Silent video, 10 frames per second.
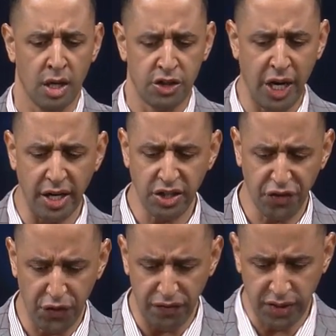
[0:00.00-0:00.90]
Genesis
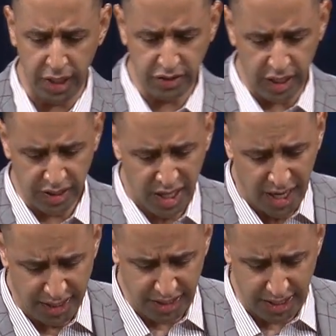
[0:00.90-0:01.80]
15, 6,
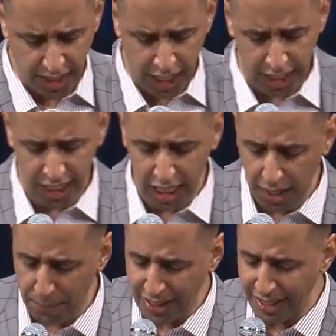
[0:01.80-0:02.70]
it says, And he
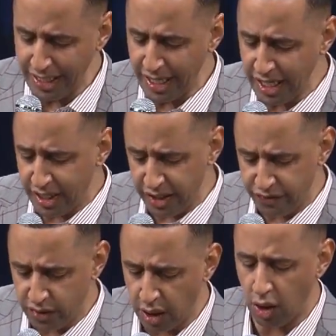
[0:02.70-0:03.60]

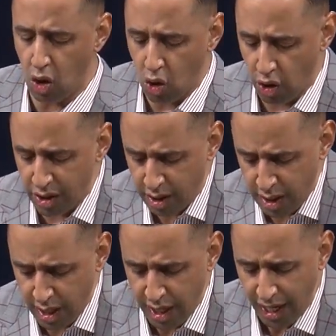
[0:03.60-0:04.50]
believed the Lord,
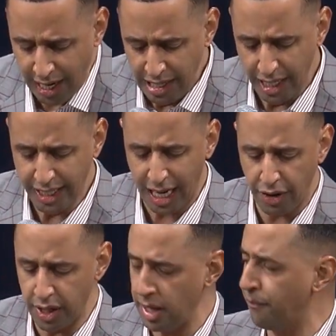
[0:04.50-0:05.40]
and he
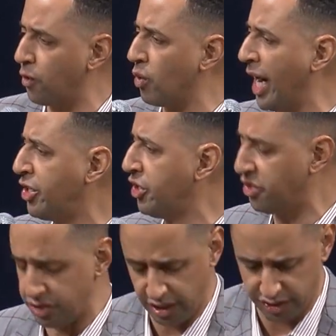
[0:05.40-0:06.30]
accounted him for
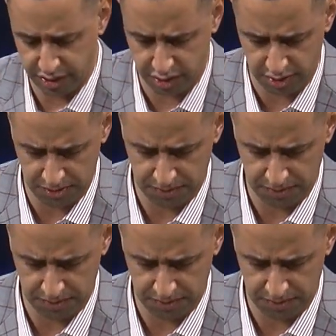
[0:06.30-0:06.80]
righteousness.